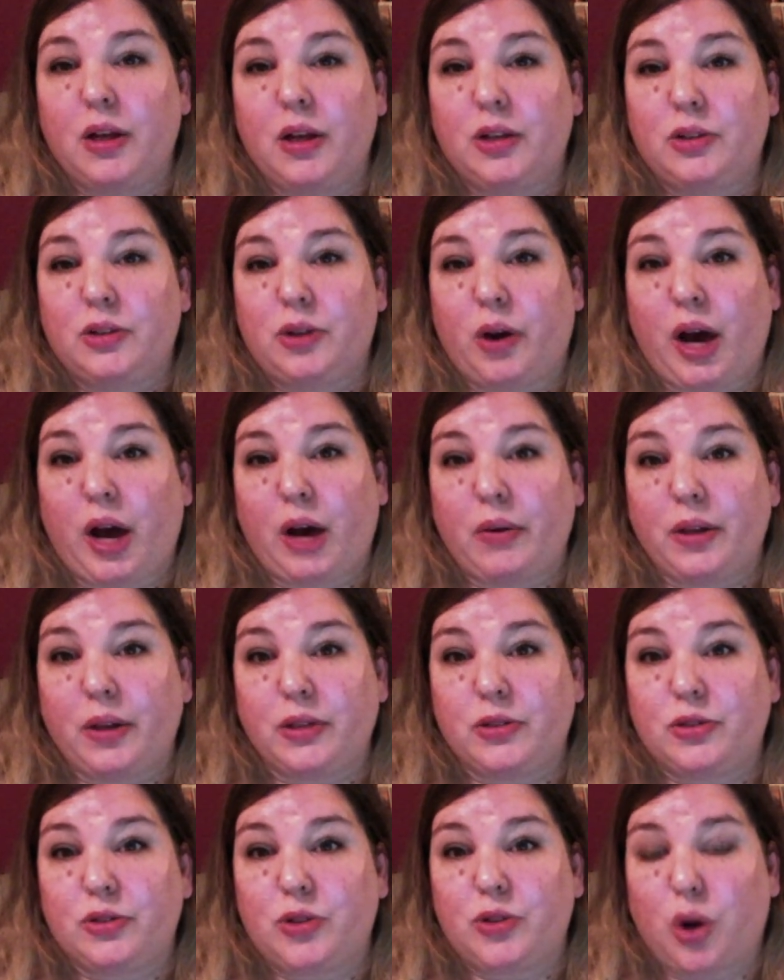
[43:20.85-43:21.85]
So how
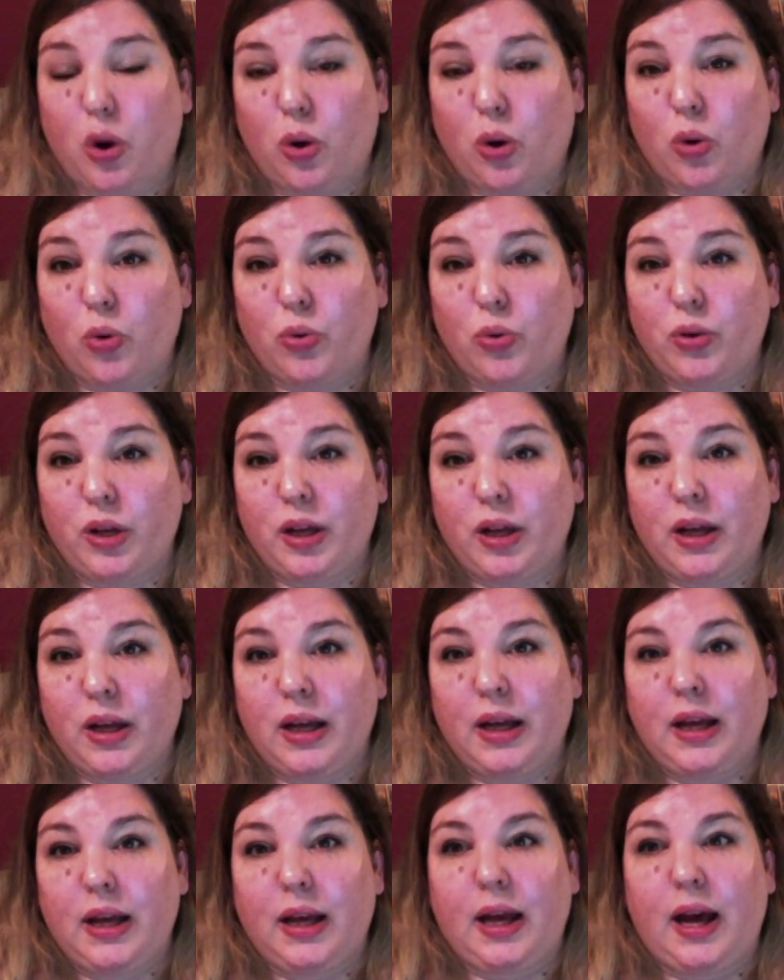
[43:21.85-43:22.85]
it's told
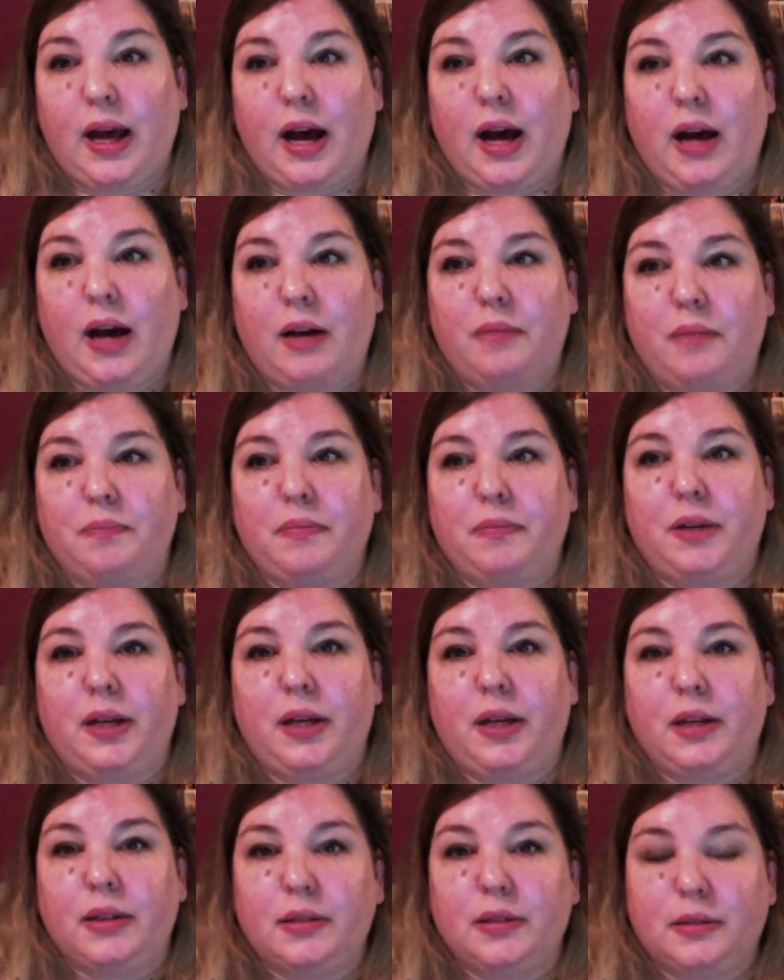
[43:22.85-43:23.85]

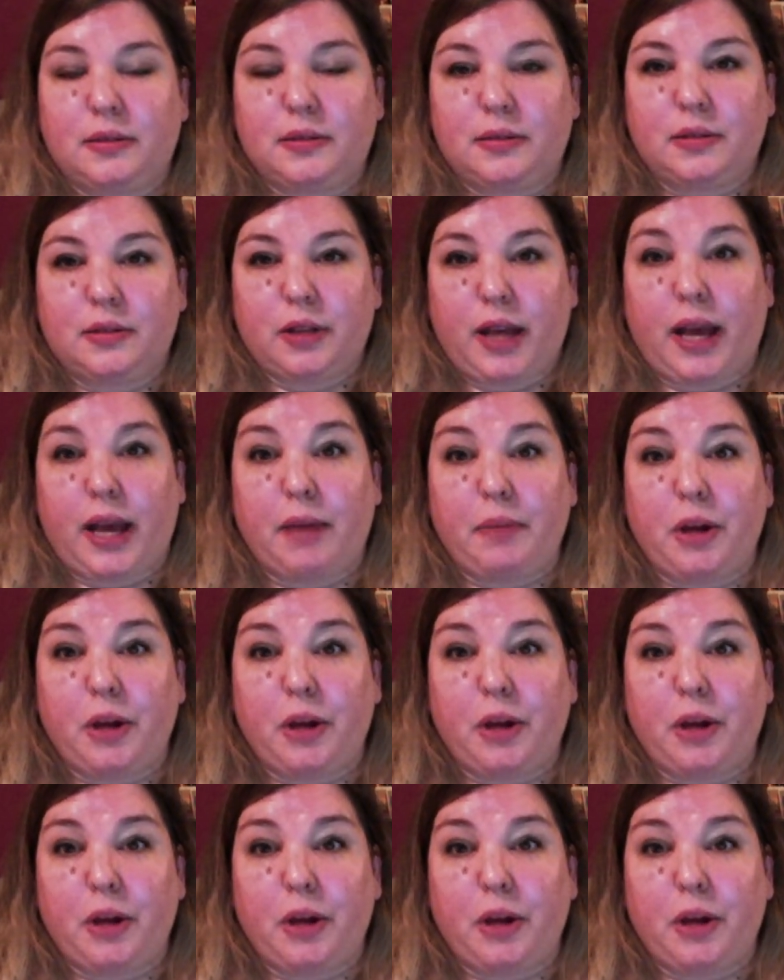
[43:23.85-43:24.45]
can